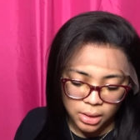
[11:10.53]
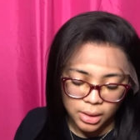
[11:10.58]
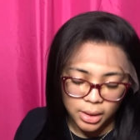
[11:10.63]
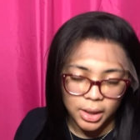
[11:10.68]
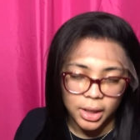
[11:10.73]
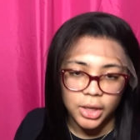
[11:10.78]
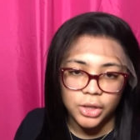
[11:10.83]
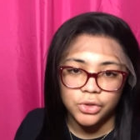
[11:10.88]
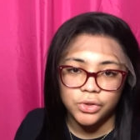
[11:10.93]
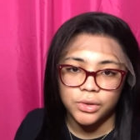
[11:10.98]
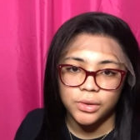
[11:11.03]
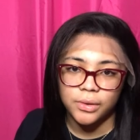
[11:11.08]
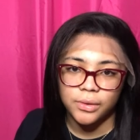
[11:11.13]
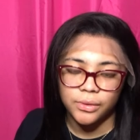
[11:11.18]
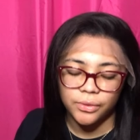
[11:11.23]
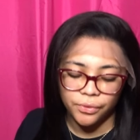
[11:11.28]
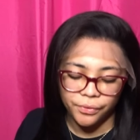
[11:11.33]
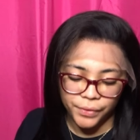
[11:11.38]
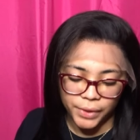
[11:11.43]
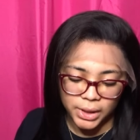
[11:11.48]

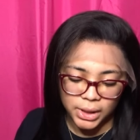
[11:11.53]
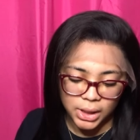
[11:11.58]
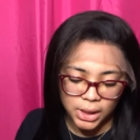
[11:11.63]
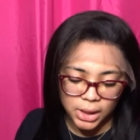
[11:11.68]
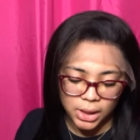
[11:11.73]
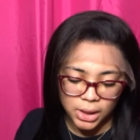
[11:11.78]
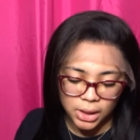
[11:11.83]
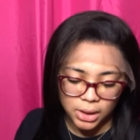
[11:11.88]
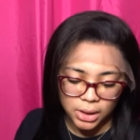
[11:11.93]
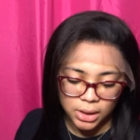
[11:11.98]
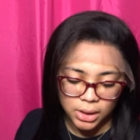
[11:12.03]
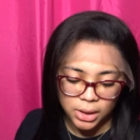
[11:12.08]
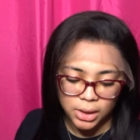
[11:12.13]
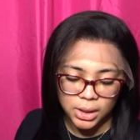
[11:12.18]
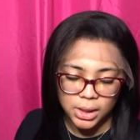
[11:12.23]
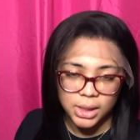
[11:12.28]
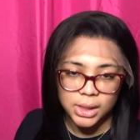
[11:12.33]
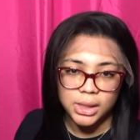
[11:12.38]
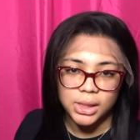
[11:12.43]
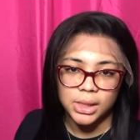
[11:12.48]
150
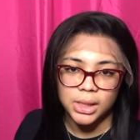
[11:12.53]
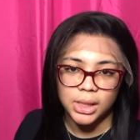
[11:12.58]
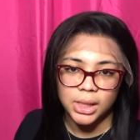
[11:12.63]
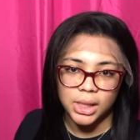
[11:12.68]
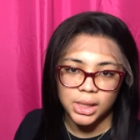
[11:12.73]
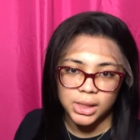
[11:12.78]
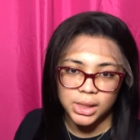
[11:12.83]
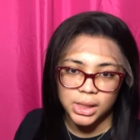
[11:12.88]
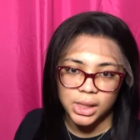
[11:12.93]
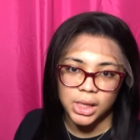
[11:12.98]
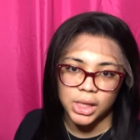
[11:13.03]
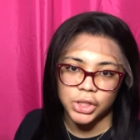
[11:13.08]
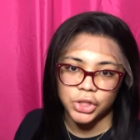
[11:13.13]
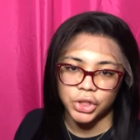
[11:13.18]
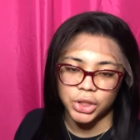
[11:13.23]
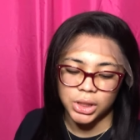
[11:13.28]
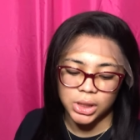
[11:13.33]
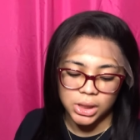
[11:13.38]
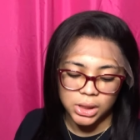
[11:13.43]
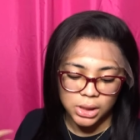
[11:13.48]
density and 10
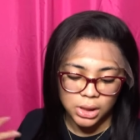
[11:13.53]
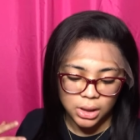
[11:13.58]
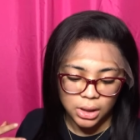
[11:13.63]
inches